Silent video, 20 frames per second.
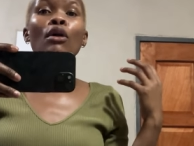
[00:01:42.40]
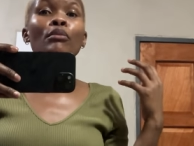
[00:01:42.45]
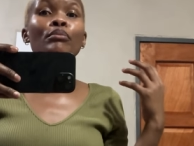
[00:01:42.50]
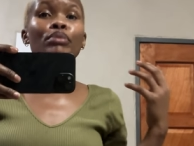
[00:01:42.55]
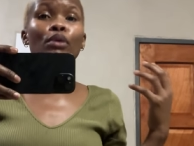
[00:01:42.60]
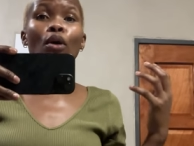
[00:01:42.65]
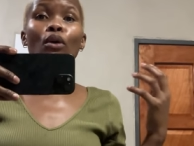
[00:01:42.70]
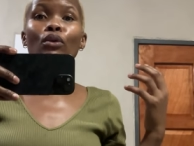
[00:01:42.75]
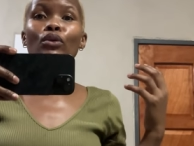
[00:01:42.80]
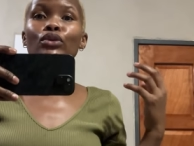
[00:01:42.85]

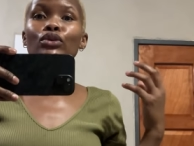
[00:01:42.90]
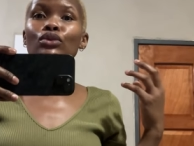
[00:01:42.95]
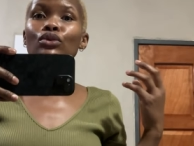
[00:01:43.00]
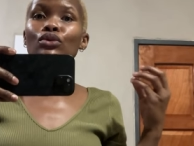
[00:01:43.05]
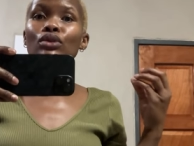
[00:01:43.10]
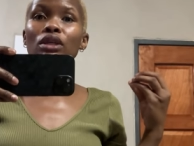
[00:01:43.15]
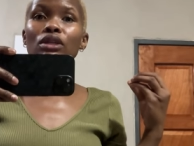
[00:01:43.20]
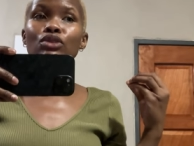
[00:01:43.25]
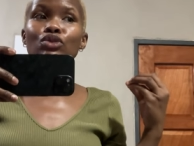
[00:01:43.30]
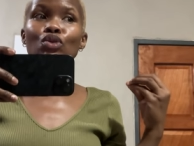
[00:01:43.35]
bro, you
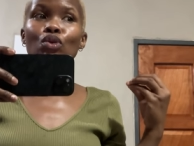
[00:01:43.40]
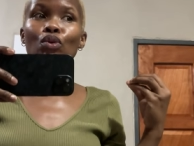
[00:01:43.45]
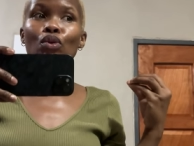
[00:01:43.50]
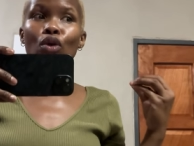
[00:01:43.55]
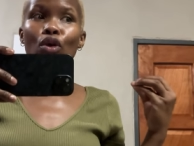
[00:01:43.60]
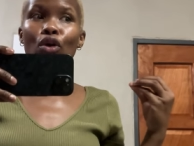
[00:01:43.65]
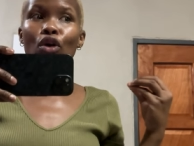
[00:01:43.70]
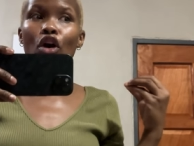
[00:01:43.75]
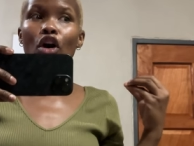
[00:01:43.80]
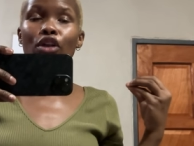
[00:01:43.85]
need to
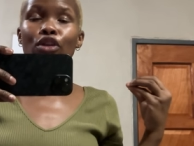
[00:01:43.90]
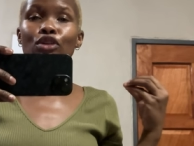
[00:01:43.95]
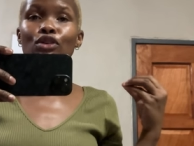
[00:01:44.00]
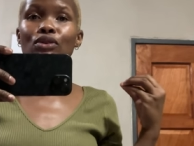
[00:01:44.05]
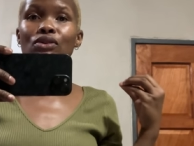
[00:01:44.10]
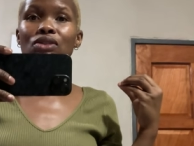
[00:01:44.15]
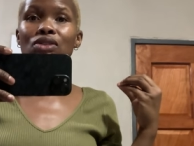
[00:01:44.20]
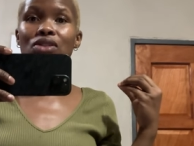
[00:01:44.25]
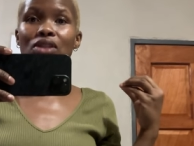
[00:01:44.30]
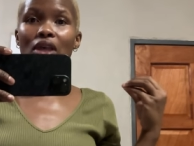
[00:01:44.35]
work on
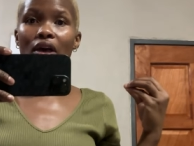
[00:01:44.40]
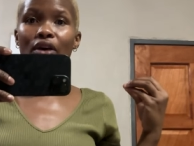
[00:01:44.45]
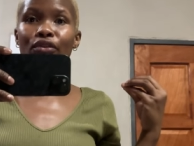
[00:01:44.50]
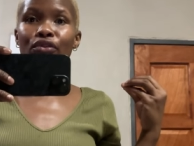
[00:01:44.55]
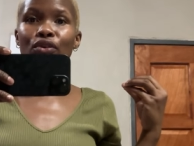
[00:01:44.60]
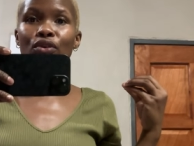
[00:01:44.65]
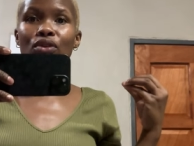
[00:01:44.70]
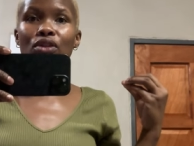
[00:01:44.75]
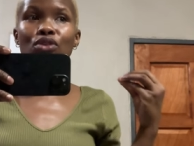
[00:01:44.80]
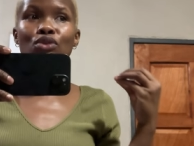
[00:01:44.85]
yourself.
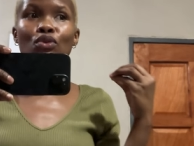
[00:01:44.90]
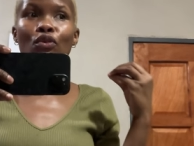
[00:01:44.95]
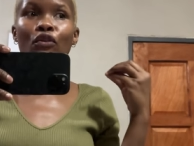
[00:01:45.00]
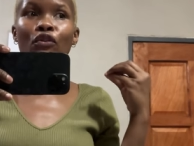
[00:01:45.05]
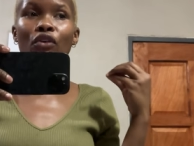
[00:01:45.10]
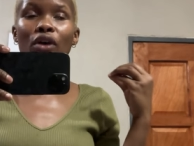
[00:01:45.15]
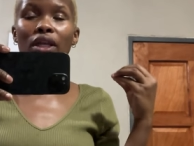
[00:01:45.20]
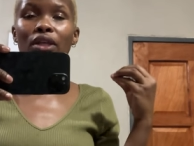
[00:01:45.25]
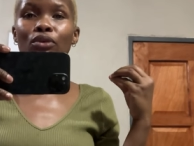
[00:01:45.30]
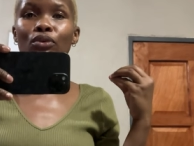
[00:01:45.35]
You need to
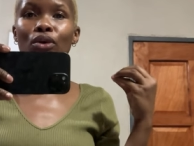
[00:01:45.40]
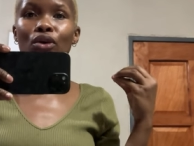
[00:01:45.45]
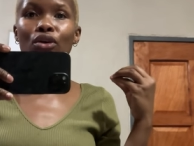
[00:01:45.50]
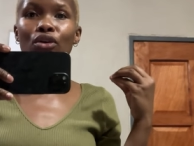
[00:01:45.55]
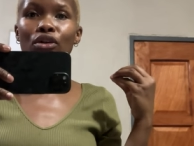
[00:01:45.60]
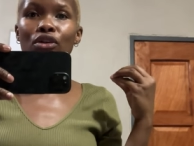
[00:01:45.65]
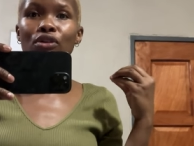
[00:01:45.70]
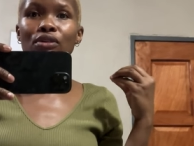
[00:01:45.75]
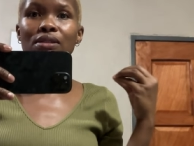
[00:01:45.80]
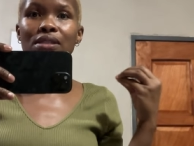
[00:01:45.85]
fucking work
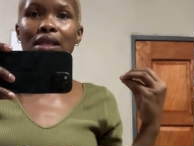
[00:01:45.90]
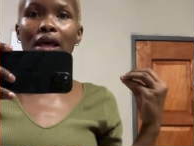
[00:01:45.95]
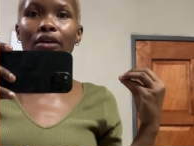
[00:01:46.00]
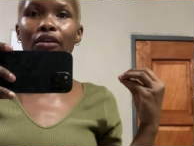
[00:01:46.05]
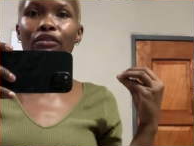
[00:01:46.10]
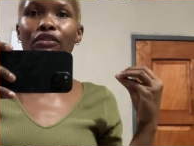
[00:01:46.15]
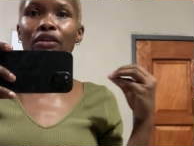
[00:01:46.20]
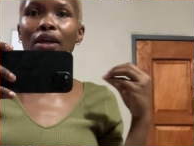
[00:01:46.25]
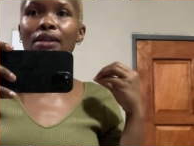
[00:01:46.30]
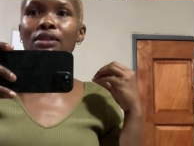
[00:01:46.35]
on
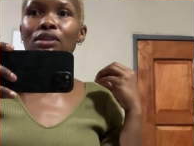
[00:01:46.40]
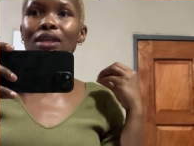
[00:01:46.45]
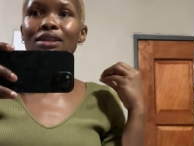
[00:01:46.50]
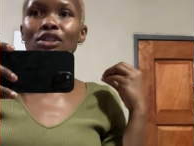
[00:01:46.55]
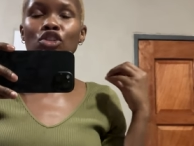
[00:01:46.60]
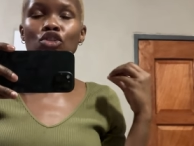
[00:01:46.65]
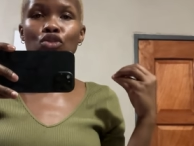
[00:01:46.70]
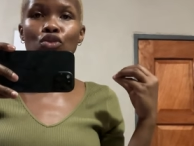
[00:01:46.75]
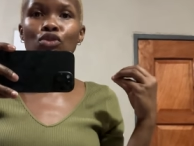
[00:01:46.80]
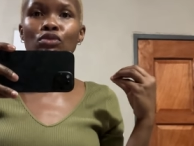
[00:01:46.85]
yourself. And
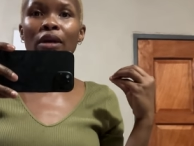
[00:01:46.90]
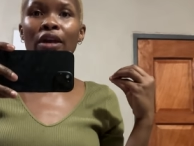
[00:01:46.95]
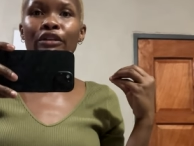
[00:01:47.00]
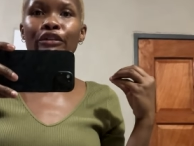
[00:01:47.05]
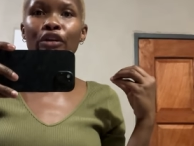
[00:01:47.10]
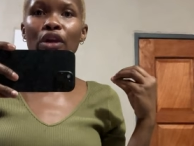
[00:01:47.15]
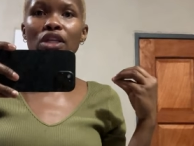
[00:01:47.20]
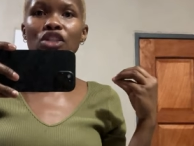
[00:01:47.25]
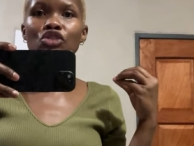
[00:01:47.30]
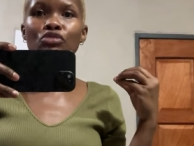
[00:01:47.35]
excuse my
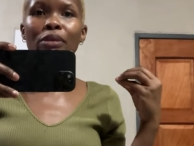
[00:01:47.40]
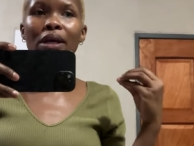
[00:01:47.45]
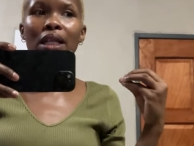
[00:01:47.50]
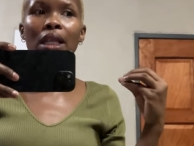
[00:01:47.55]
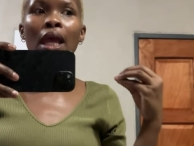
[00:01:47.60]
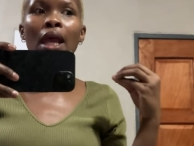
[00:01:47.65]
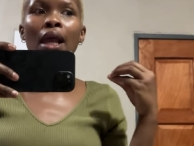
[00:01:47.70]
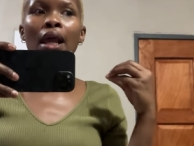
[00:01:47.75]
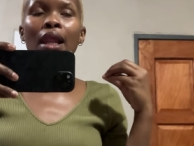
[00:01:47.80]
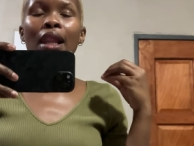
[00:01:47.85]
French, but
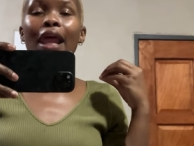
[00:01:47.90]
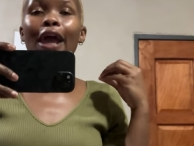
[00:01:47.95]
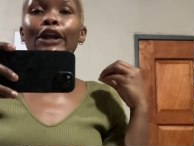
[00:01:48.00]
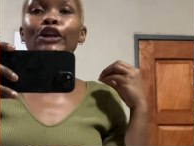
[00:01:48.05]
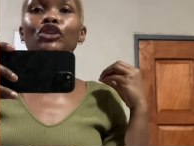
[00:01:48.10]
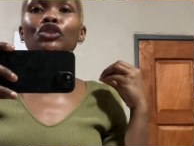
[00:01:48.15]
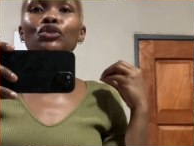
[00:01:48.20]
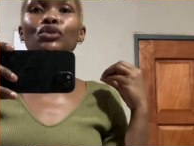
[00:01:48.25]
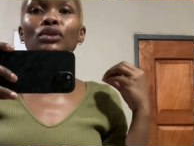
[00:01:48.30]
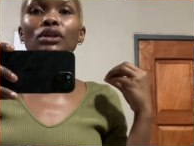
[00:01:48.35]
like
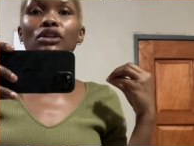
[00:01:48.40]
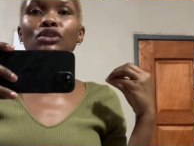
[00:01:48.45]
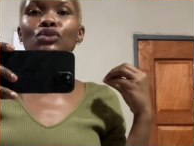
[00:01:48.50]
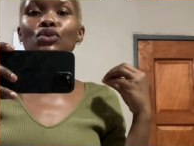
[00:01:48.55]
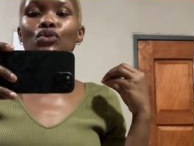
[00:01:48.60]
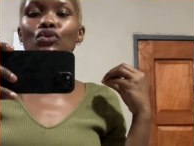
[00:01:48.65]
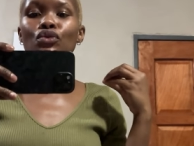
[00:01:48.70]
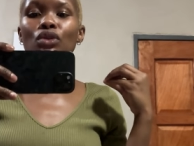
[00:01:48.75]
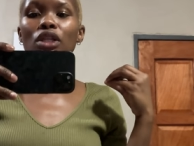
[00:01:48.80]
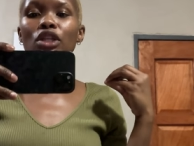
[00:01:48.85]
you need to
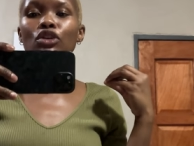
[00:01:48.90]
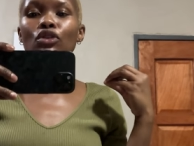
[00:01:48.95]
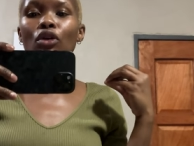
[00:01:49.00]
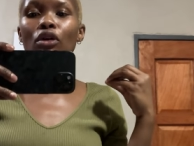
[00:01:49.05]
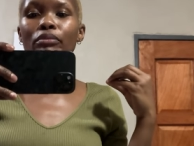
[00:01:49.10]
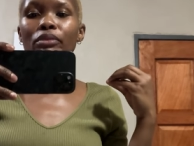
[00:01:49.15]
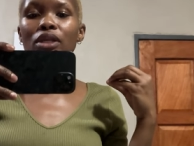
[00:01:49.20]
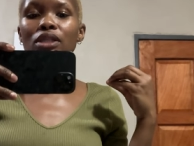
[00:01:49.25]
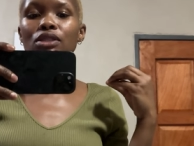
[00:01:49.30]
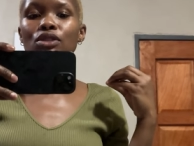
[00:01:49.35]
really
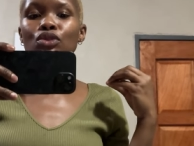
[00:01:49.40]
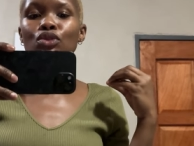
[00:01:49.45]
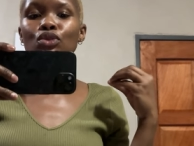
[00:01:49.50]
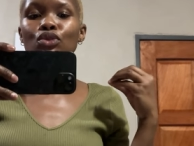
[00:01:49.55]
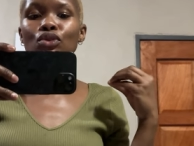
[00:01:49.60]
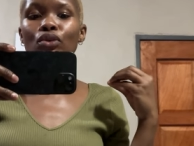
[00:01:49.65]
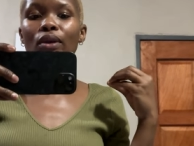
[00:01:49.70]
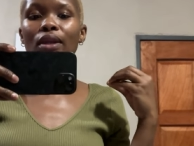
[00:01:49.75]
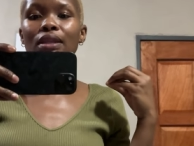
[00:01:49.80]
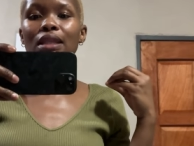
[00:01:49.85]
commit to
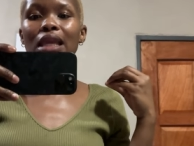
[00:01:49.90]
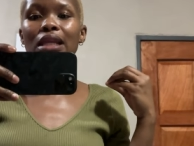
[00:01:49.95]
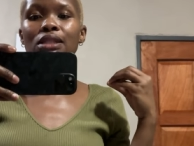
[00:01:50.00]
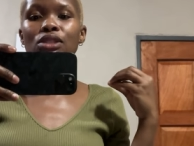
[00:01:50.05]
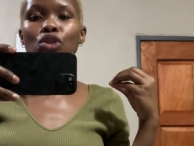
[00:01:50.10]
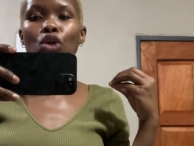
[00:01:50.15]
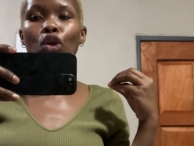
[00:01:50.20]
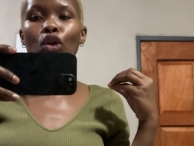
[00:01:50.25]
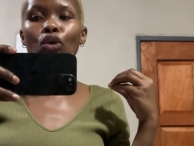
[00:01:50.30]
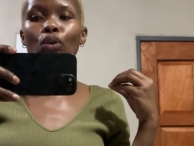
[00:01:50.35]
doing the
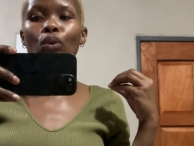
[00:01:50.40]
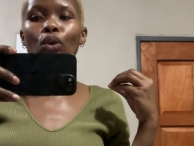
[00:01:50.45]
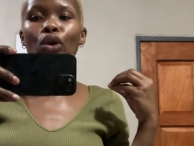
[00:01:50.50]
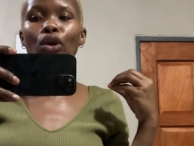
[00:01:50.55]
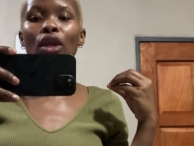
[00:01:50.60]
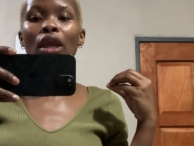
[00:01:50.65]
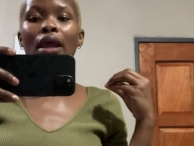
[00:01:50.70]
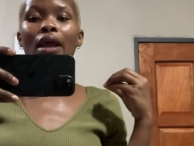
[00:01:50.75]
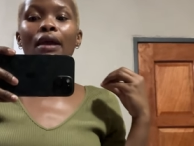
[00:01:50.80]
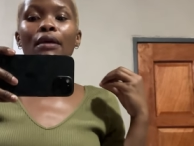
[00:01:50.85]
internal
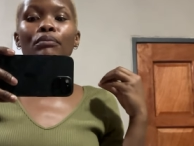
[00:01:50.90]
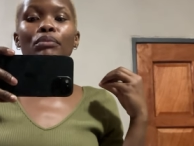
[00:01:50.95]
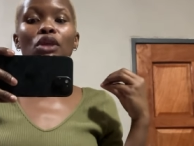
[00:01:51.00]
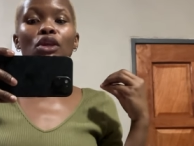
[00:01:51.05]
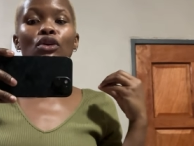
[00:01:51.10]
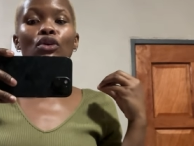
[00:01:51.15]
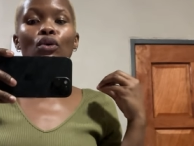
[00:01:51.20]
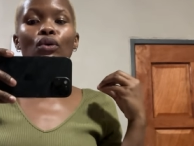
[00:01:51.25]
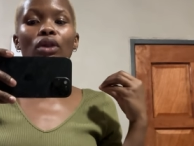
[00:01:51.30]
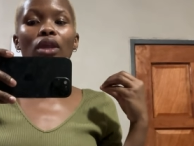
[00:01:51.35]
work,
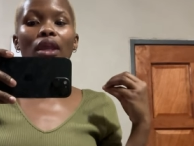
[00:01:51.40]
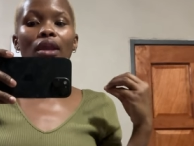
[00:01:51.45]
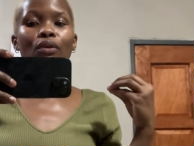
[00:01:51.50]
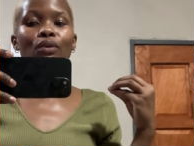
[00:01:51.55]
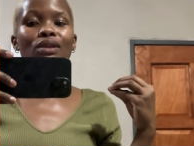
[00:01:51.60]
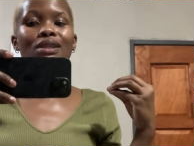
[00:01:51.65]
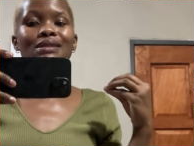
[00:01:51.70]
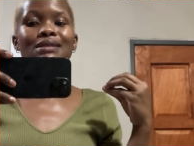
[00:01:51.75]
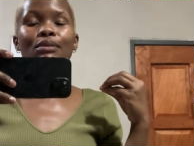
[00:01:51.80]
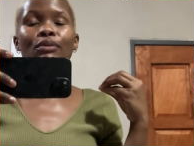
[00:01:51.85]
being okay
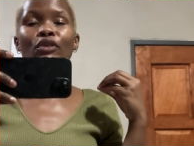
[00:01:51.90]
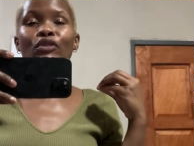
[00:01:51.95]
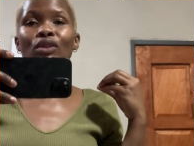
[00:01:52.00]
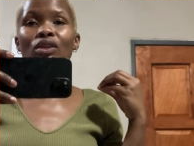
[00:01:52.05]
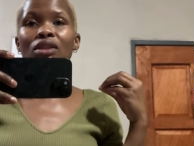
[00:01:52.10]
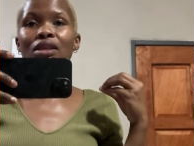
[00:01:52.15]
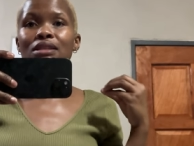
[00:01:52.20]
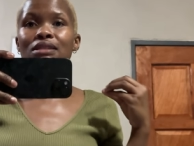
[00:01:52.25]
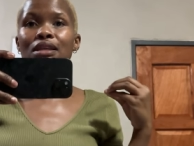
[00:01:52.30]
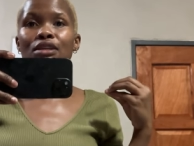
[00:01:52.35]
with some of the
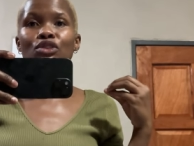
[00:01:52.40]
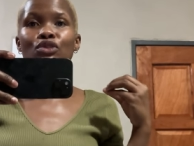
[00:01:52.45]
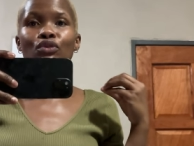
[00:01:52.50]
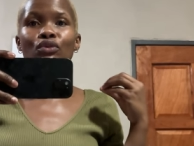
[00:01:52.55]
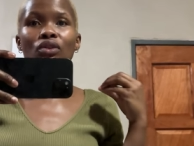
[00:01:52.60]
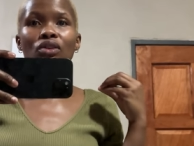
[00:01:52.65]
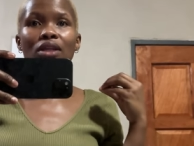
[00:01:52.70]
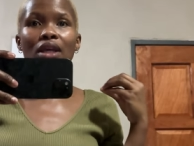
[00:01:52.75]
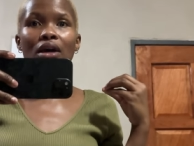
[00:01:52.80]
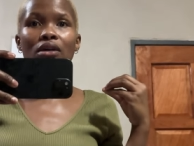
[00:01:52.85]
things that you've
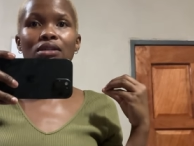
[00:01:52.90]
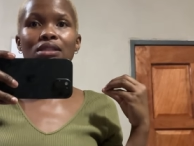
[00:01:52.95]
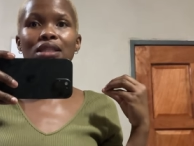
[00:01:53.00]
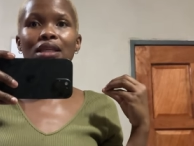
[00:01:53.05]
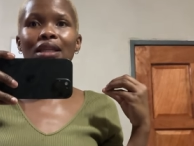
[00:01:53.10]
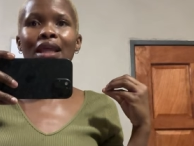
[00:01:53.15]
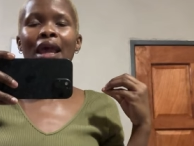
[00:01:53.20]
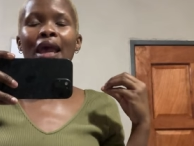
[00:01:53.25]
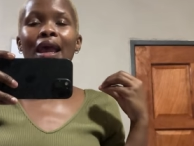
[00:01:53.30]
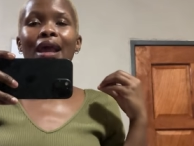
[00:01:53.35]
encountered.